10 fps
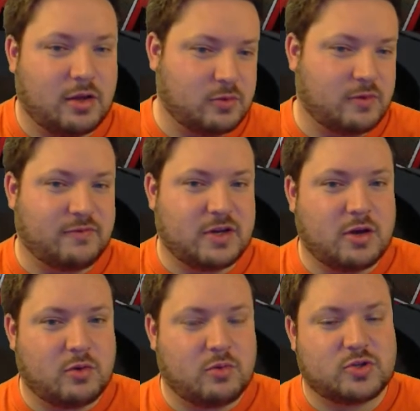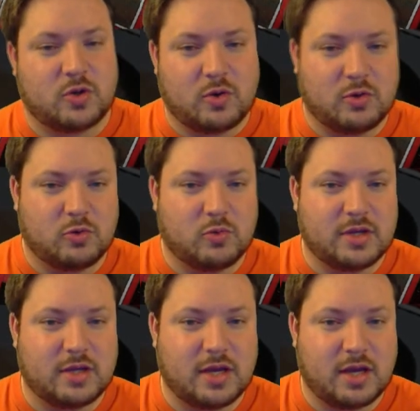I'll do a video showing who
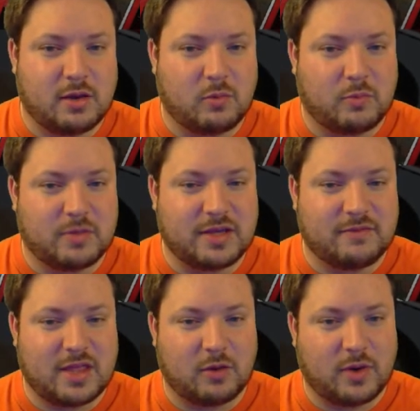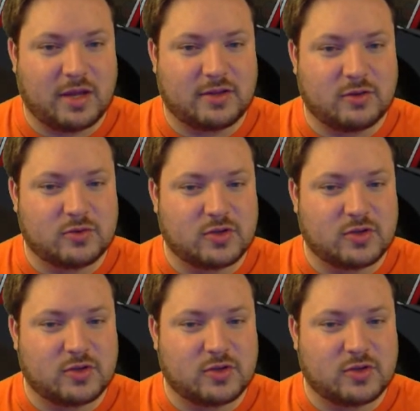we uh, will be giving that away to.